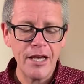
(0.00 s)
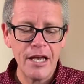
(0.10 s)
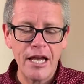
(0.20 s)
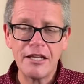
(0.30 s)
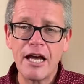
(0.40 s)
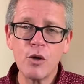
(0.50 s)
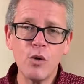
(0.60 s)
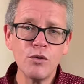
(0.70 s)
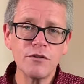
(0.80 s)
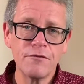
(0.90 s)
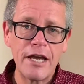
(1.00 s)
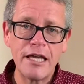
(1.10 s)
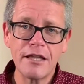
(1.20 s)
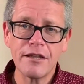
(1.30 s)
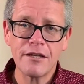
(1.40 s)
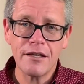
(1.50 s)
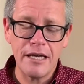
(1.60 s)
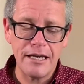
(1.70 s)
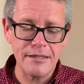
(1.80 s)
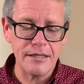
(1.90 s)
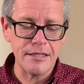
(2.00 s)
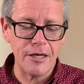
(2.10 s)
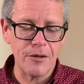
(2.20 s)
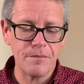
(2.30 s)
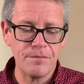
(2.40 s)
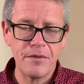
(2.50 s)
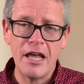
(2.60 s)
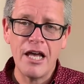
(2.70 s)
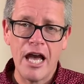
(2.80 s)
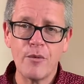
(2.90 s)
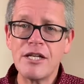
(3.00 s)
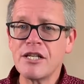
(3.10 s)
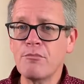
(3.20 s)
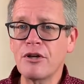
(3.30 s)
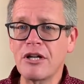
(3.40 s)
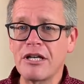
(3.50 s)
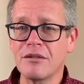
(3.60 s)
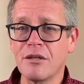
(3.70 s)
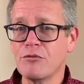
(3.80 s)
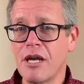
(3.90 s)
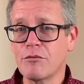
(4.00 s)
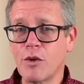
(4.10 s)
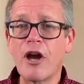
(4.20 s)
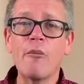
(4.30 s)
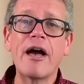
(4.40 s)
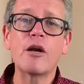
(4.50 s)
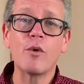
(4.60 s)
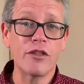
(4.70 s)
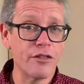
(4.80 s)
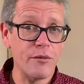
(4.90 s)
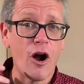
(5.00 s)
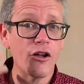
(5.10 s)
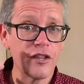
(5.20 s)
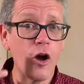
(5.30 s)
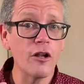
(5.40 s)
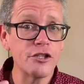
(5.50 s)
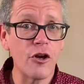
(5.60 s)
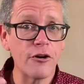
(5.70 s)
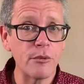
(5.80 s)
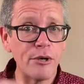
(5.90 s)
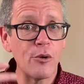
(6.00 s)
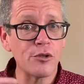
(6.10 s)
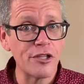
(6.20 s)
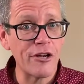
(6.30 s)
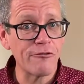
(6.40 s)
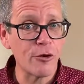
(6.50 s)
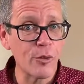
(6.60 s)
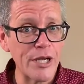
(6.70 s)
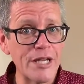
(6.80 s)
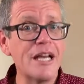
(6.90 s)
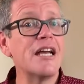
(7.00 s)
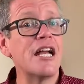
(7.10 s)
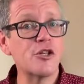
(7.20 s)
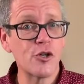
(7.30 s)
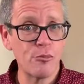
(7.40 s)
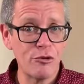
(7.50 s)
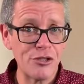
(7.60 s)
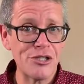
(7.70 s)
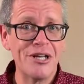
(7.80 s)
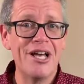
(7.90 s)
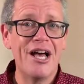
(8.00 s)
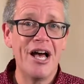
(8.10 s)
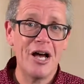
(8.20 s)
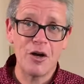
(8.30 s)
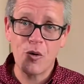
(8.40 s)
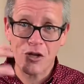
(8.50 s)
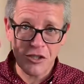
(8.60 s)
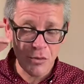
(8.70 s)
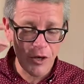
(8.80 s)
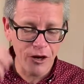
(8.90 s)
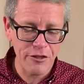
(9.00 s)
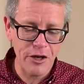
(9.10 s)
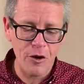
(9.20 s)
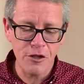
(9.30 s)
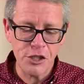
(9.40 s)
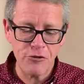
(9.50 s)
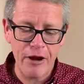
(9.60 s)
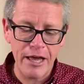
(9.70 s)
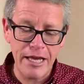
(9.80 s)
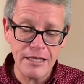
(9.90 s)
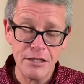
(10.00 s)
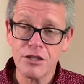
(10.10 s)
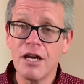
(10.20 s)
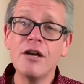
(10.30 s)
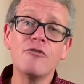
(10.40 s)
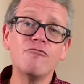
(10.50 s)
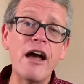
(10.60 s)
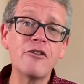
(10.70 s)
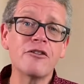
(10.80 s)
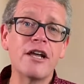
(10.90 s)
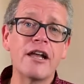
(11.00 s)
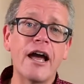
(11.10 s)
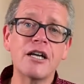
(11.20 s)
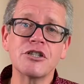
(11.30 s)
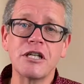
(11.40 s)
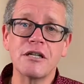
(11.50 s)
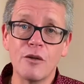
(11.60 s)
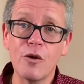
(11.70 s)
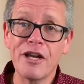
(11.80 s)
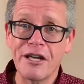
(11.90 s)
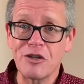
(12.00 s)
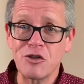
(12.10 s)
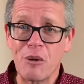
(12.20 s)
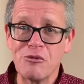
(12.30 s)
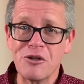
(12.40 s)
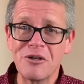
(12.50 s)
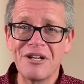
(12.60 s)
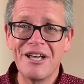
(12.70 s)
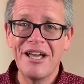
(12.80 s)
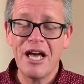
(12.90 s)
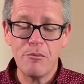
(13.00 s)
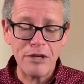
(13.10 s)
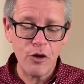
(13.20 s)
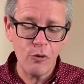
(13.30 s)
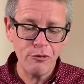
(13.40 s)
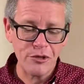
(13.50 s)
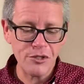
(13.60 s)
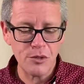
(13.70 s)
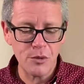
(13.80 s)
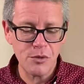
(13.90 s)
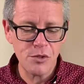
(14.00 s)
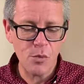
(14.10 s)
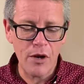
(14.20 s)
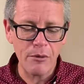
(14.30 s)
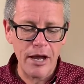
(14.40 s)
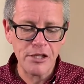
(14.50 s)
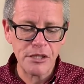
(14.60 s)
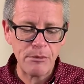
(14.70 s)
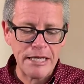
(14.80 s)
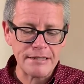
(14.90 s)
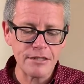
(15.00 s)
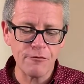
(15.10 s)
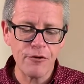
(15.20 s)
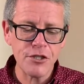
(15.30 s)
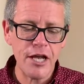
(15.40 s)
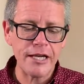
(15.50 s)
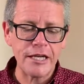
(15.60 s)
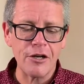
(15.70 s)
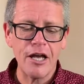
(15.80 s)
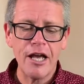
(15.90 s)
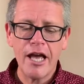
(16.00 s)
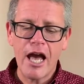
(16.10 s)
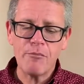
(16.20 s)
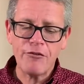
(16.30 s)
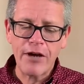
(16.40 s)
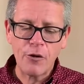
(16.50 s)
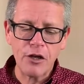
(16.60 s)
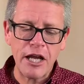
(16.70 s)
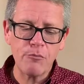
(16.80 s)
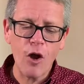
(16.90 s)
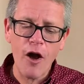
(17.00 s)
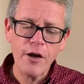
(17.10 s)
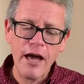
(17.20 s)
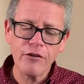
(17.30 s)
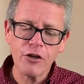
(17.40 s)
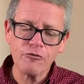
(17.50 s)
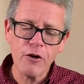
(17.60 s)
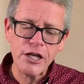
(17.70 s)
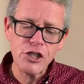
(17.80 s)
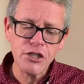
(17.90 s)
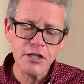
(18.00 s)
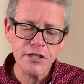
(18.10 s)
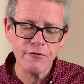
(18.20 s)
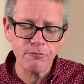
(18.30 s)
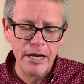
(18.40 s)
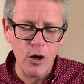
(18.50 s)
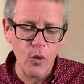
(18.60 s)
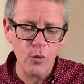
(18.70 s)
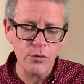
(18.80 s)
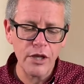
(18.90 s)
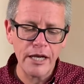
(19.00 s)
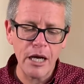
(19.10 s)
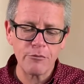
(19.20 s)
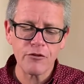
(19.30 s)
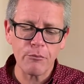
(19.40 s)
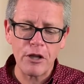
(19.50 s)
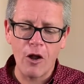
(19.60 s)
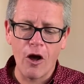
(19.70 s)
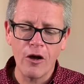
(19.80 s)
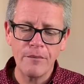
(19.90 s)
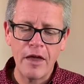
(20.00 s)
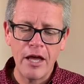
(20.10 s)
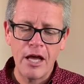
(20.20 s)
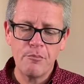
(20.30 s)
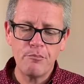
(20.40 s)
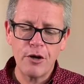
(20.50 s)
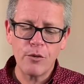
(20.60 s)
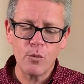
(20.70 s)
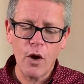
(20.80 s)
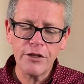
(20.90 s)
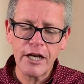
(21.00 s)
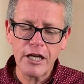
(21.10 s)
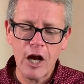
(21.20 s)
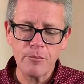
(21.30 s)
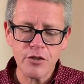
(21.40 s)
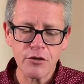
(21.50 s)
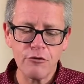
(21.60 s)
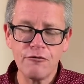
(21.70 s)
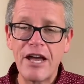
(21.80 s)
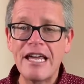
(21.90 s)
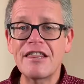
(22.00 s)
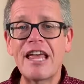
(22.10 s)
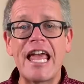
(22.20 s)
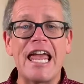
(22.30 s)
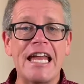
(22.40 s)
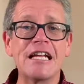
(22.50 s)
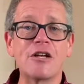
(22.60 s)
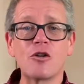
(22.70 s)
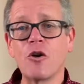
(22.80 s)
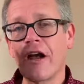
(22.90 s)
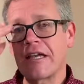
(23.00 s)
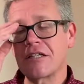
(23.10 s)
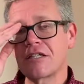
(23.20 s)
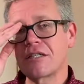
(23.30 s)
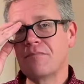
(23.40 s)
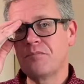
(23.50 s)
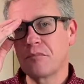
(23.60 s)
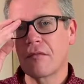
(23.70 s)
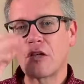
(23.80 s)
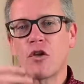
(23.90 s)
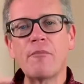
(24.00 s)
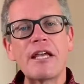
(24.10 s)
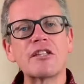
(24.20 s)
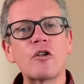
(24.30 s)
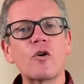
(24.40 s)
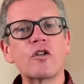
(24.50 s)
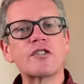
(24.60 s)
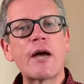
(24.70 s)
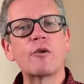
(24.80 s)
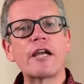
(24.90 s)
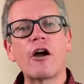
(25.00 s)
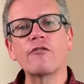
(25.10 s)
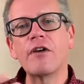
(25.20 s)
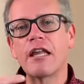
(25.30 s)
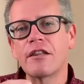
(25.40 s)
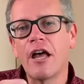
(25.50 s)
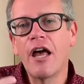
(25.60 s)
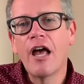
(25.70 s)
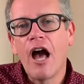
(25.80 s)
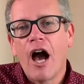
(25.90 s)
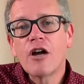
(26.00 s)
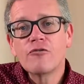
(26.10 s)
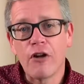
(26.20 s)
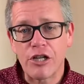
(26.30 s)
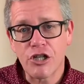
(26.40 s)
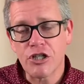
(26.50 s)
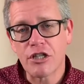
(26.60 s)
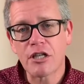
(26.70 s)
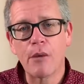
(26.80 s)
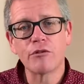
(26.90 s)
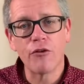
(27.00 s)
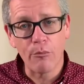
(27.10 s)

in that whose faith is it here? And we typically, sometimes we come at it with our theology already built, and therefore we interpret uh, according to where our theology ra- is, rather than actually looking at the scripture and being open to, to what it actually means. So, verse 9 here, and be found in him, not having a righteousness of my own that comes from the law, but one that comes through faith in Christ. So that makes it look sound like our faith, our righteousness comes from